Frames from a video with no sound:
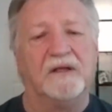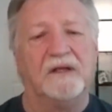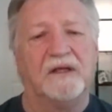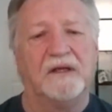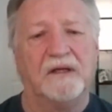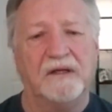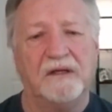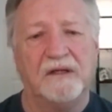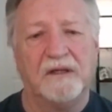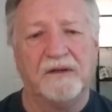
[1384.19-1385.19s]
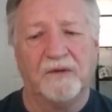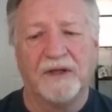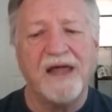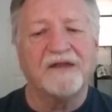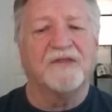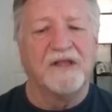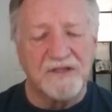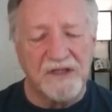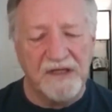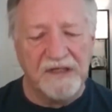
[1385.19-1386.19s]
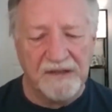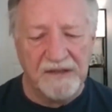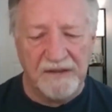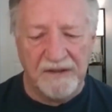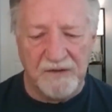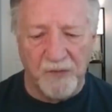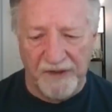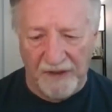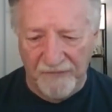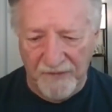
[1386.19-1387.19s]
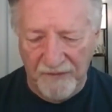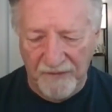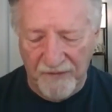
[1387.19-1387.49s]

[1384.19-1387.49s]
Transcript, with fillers: there were a lot of things in the 2011 thundercats